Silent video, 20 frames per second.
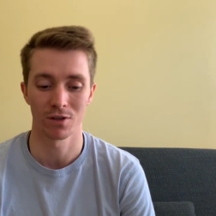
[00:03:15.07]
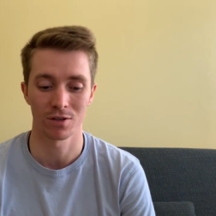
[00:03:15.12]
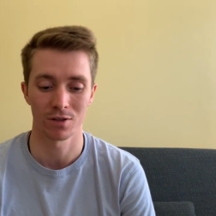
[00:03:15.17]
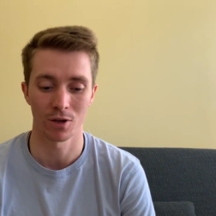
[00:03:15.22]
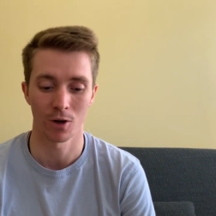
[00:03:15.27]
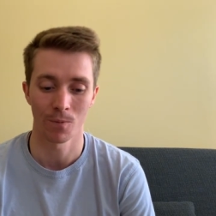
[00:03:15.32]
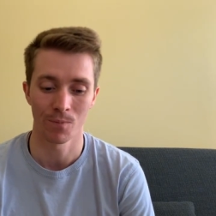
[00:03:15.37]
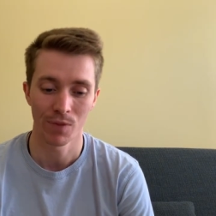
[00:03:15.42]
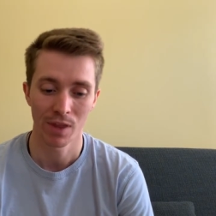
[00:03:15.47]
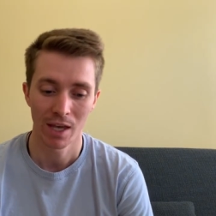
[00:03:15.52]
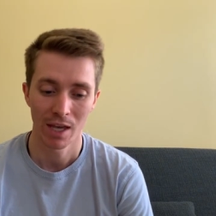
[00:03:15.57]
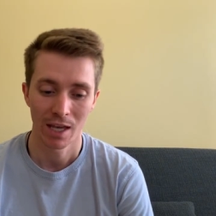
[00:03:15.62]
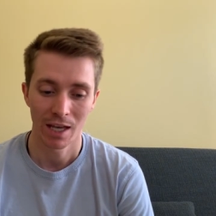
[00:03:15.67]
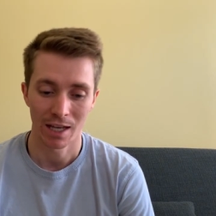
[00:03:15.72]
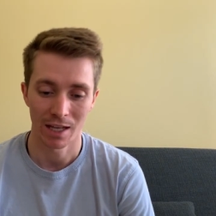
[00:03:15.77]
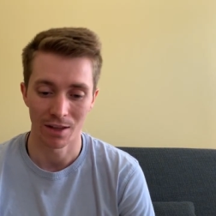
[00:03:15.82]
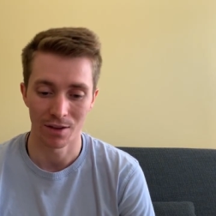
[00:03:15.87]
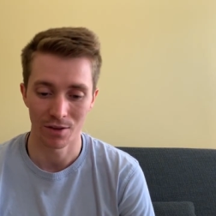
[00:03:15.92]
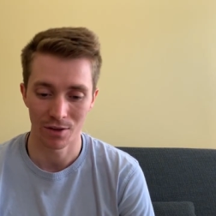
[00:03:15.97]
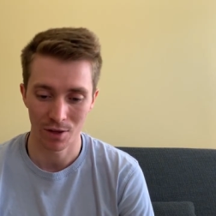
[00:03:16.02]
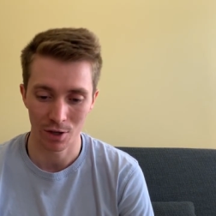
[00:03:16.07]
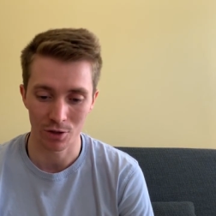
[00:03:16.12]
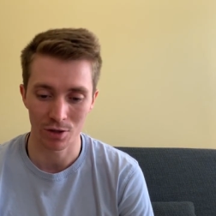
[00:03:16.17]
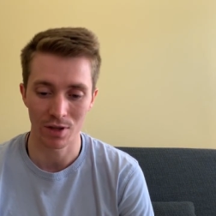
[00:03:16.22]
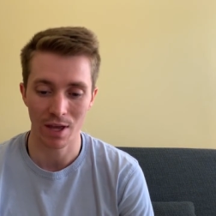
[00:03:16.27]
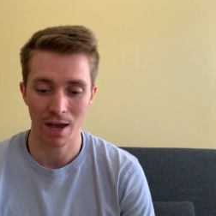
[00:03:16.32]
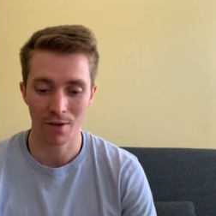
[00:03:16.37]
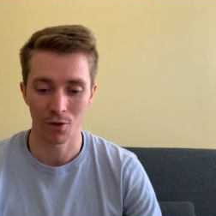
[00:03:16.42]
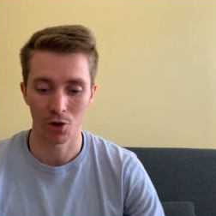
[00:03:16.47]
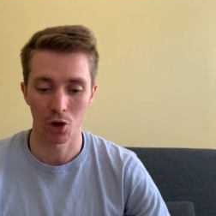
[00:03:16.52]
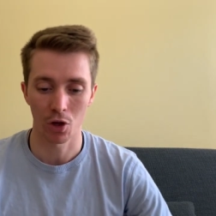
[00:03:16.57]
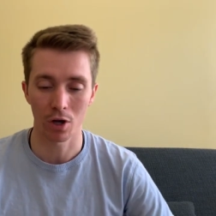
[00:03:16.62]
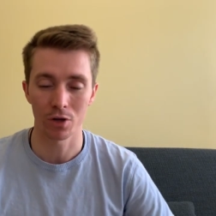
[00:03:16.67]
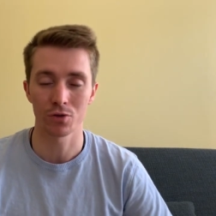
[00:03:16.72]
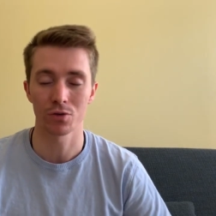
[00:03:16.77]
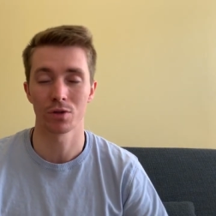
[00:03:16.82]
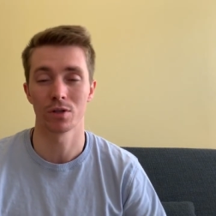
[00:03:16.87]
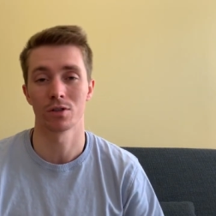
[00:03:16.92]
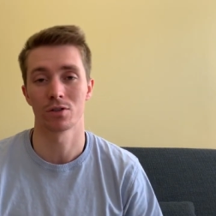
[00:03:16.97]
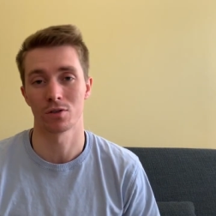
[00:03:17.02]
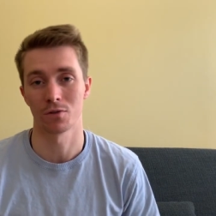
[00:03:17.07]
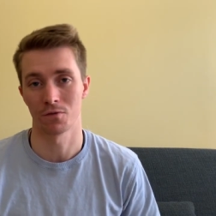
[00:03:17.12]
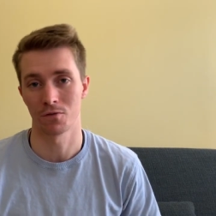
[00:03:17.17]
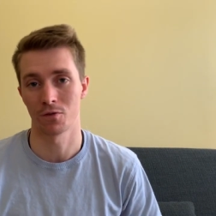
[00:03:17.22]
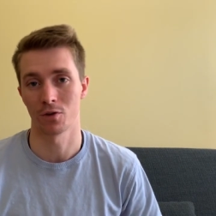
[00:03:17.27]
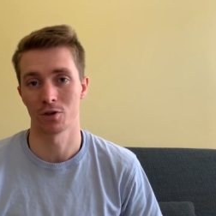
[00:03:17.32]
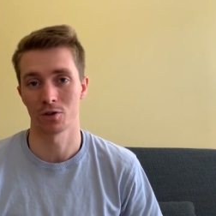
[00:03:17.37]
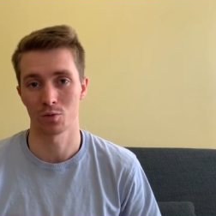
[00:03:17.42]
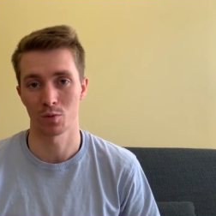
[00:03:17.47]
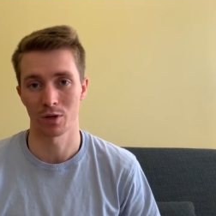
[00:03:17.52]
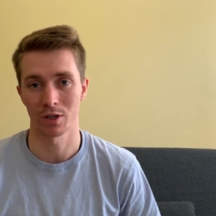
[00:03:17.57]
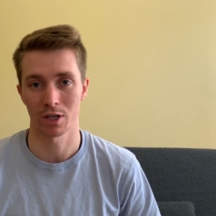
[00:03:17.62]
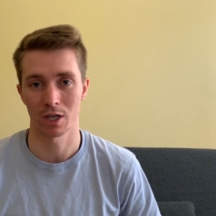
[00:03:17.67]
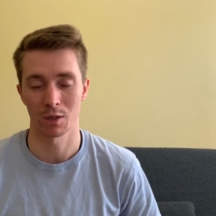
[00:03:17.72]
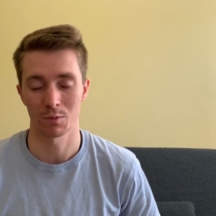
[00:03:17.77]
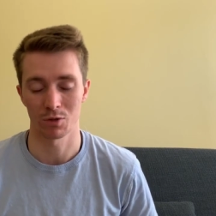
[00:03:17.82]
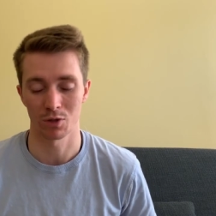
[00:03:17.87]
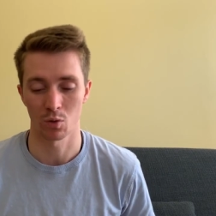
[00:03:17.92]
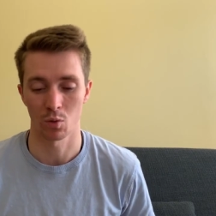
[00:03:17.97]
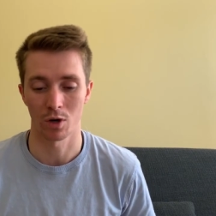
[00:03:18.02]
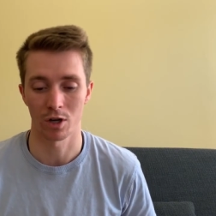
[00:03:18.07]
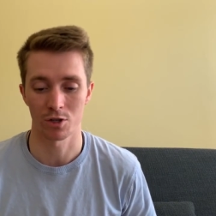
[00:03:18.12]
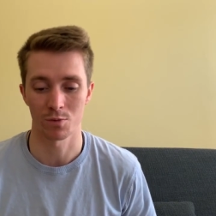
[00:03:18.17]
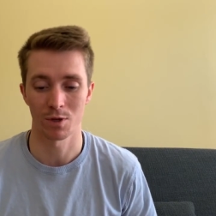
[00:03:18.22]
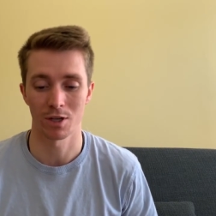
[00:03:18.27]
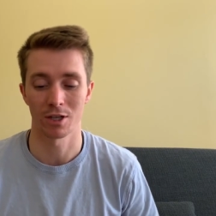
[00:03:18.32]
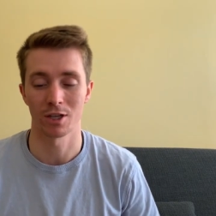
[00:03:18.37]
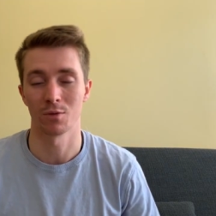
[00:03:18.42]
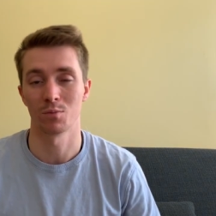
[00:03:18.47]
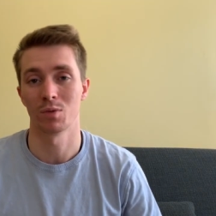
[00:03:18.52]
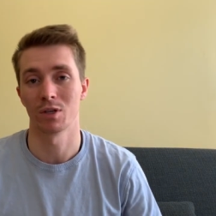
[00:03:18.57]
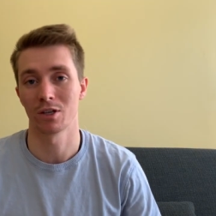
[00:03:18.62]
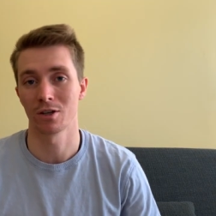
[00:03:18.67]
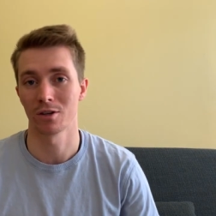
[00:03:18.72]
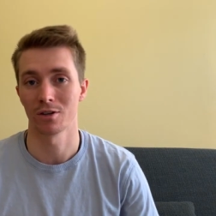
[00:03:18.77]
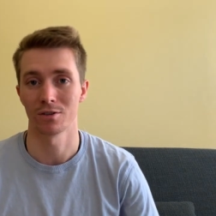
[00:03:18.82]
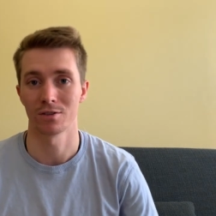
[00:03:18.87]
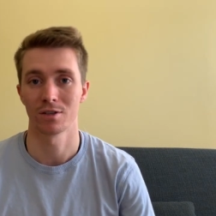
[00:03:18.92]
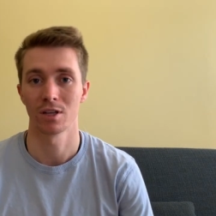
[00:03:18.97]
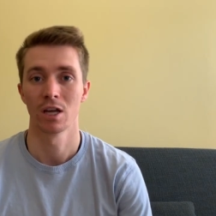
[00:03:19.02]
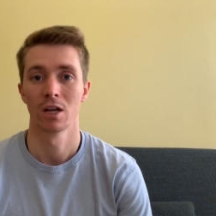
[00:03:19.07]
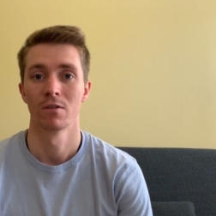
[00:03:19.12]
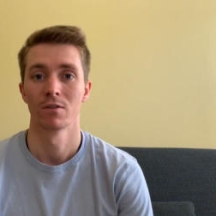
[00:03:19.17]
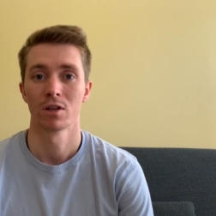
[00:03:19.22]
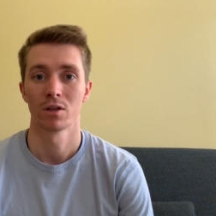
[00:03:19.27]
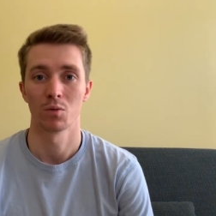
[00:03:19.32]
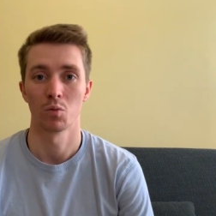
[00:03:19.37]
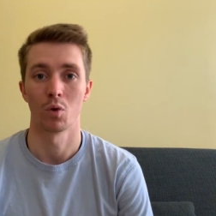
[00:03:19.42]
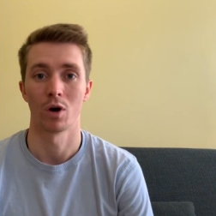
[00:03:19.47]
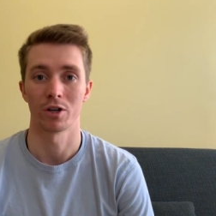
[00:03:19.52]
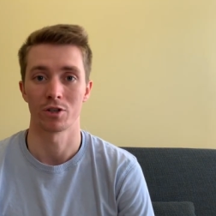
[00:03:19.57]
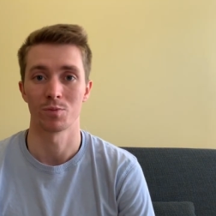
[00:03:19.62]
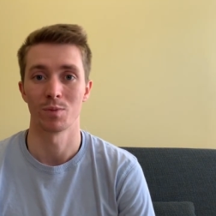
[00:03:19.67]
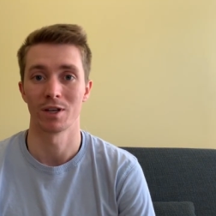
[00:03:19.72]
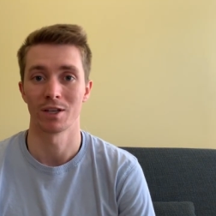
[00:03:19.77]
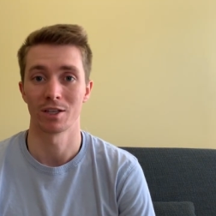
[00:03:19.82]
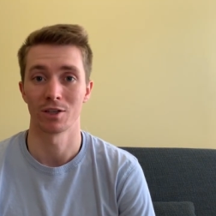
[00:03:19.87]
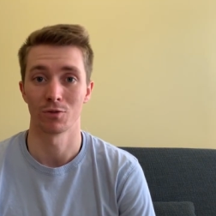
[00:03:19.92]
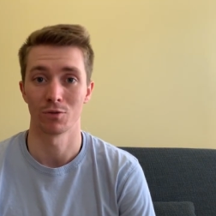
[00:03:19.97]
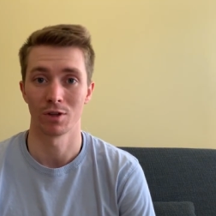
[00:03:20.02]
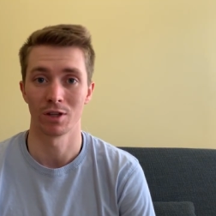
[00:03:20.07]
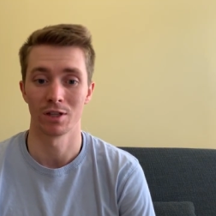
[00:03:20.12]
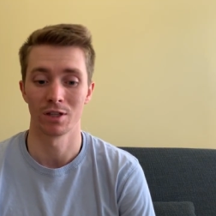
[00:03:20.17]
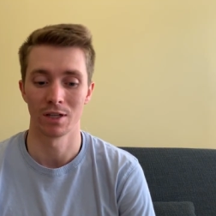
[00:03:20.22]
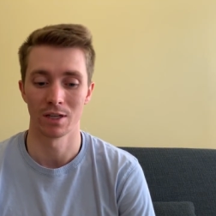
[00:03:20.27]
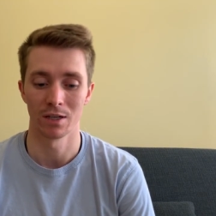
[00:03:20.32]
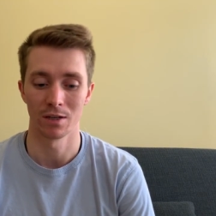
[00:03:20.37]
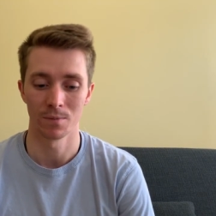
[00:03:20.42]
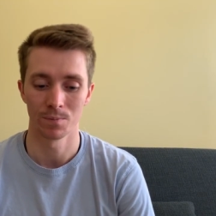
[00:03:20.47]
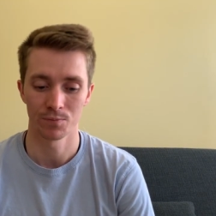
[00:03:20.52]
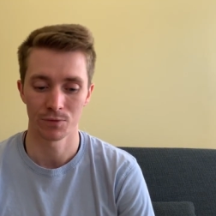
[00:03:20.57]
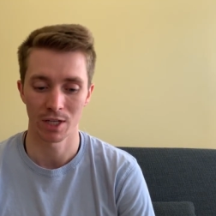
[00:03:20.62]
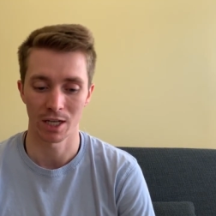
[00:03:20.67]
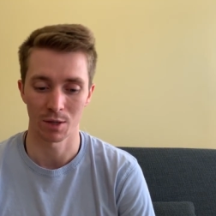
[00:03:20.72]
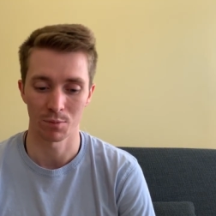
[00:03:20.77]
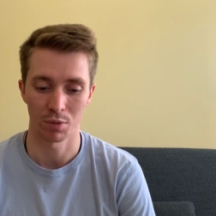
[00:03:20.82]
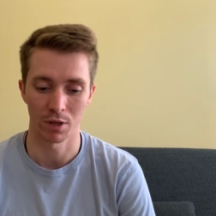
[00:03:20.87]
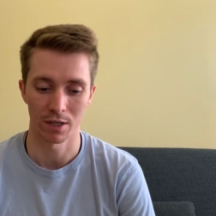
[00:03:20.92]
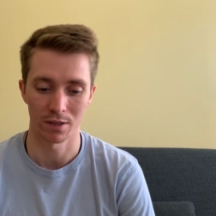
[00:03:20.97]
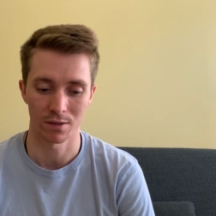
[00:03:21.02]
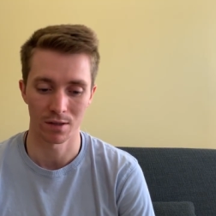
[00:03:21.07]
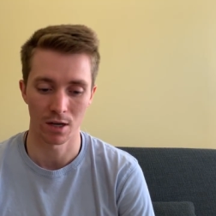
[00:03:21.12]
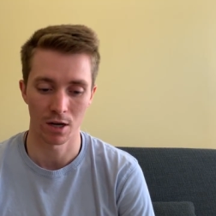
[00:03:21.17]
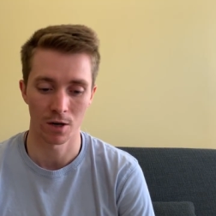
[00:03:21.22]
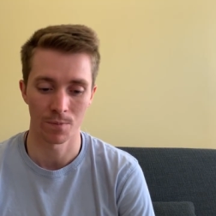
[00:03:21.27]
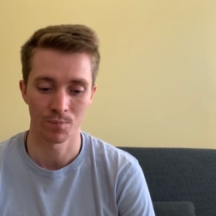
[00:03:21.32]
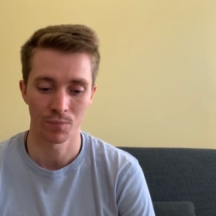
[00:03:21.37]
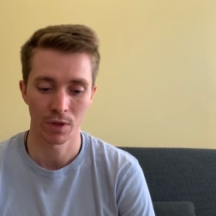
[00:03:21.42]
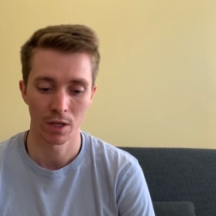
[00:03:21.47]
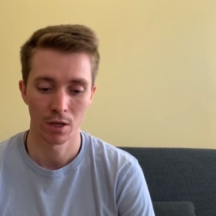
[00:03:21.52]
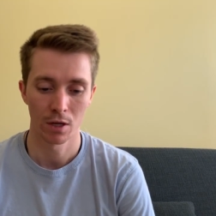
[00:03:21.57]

So they have a laundry list of firsts when it comes to watchmaking because watchmaking really did take place there.